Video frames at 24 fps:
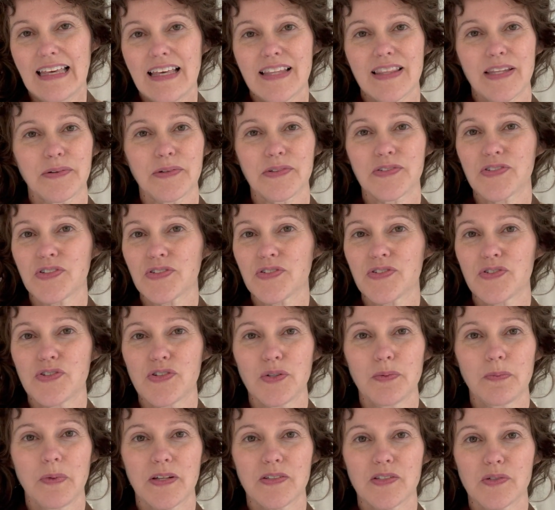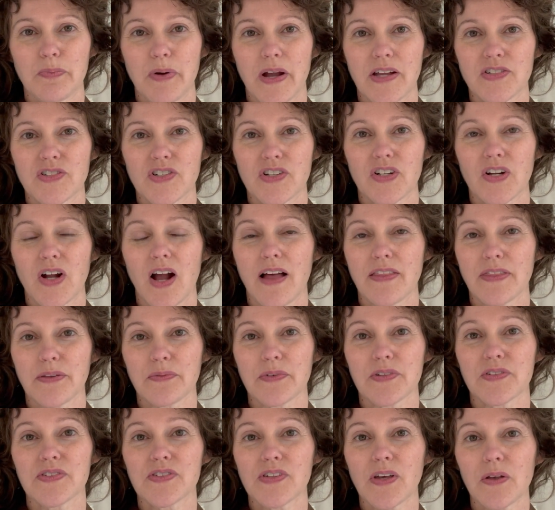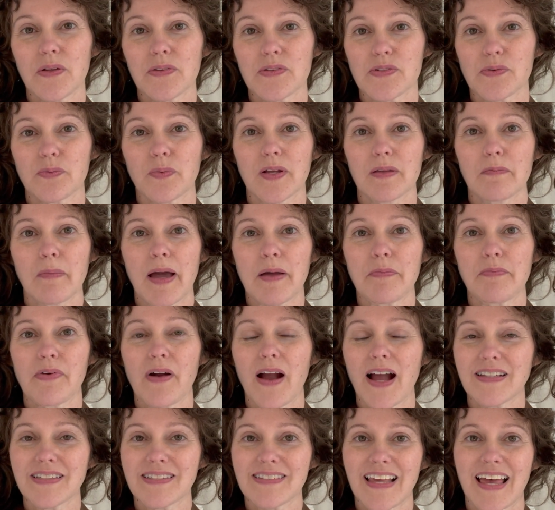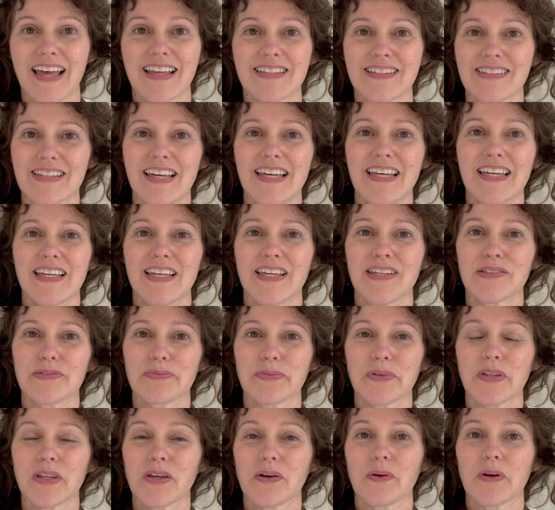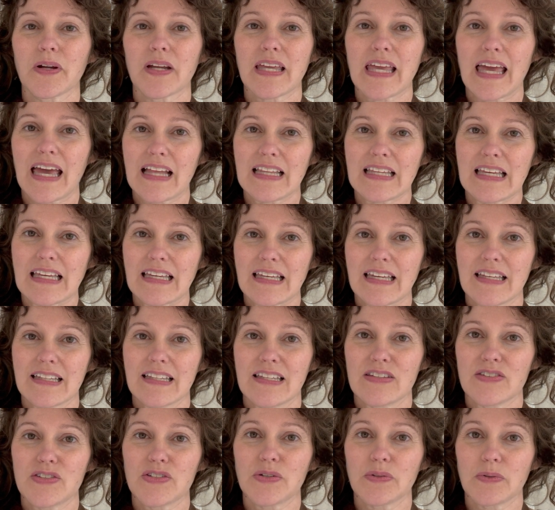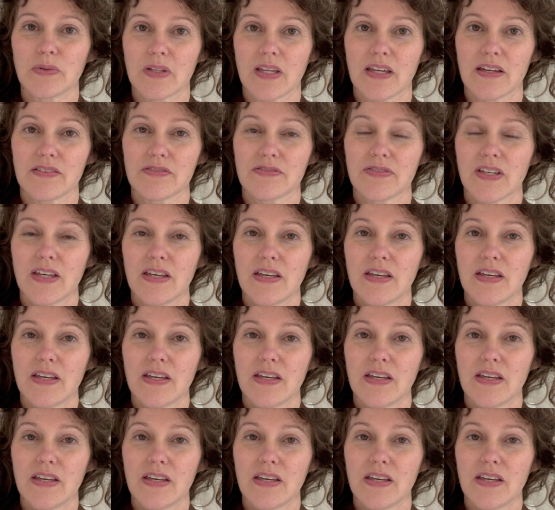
There was just too much pressure on the results when my process is really organic and intuitive.